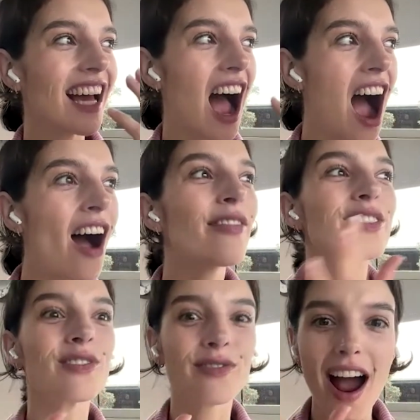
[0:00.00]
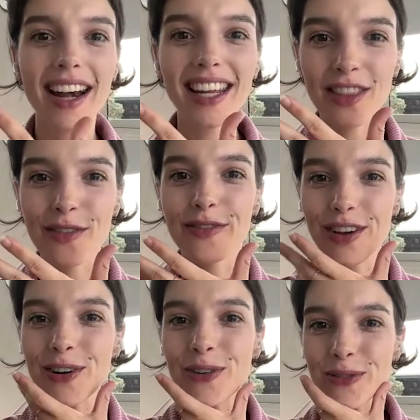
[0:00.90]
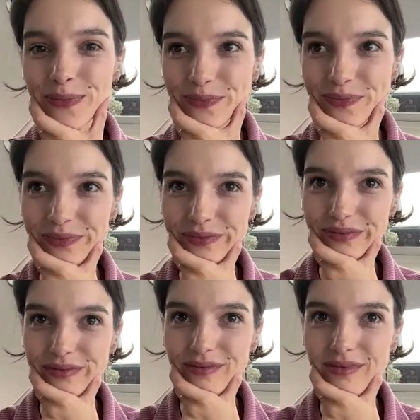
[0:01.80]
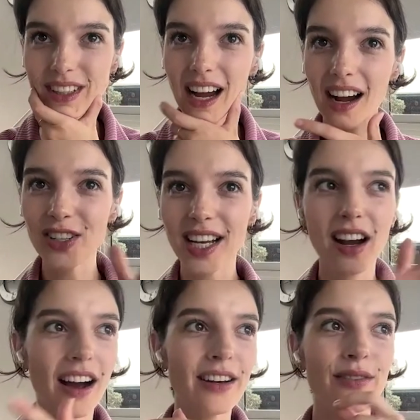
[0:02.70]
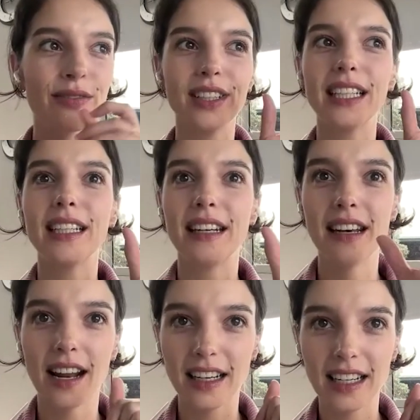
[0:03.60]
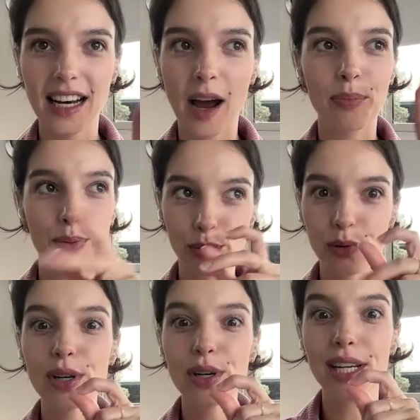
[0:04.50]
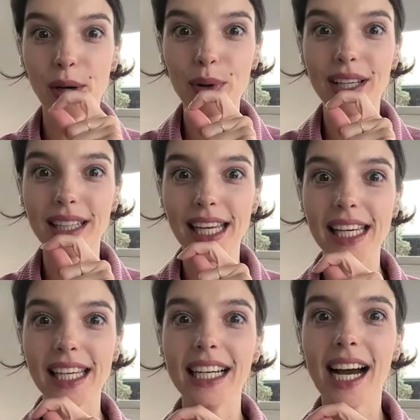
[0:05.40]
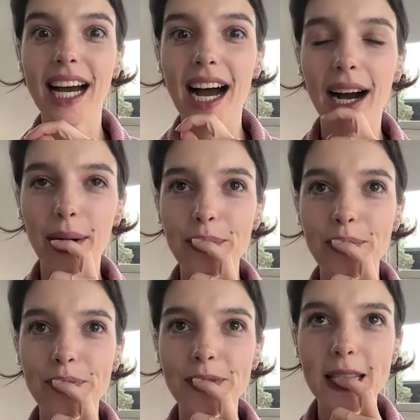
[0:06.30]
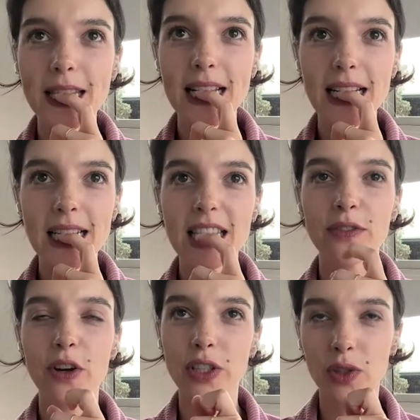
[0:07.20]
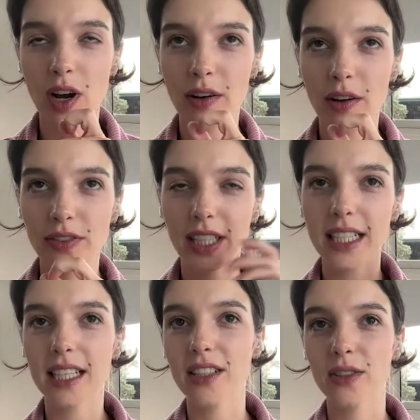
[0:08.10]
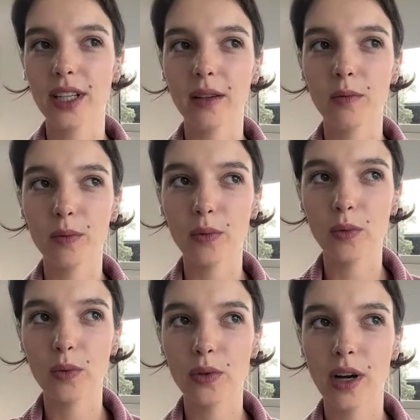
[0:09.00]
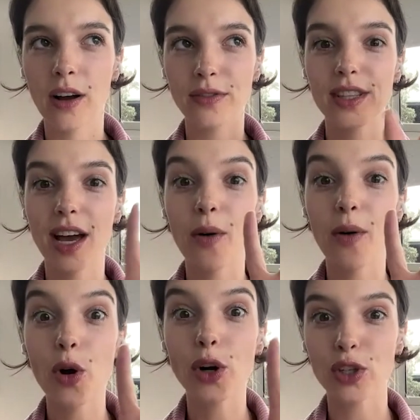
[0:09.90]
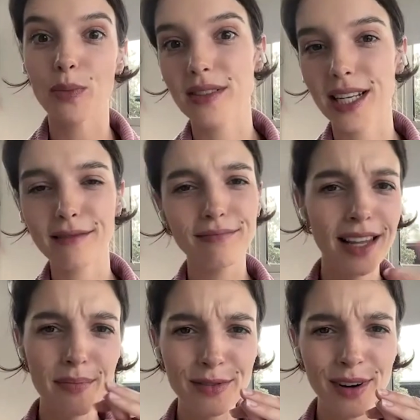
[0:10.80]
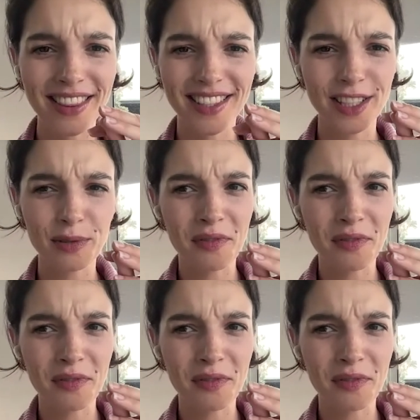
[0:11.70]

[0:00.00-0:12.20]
after writing the film, because I kind of nutted it out pretty quickly, the first draft at least, I just like, after that workshop, I was like, let me write this into a